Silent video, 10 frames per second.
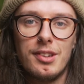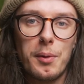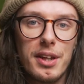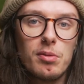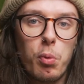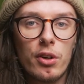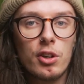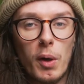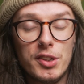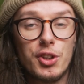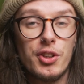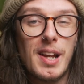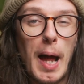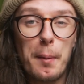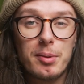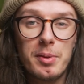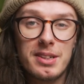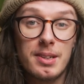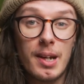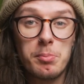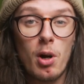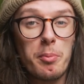Now, this one question helps me to take more